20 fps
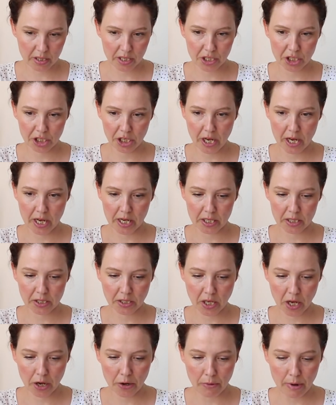this year,
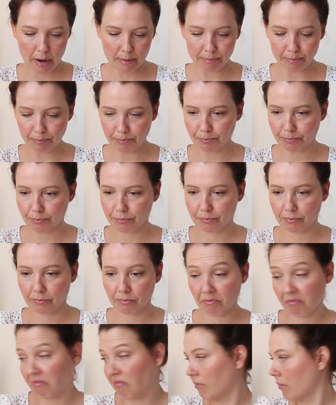so
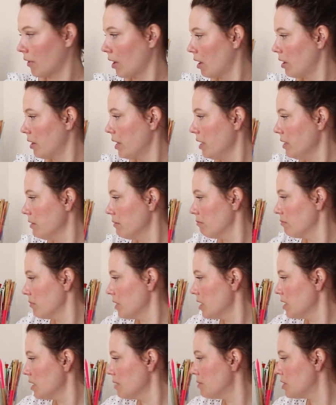they
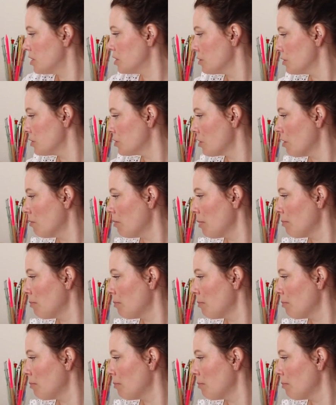seem to do the job.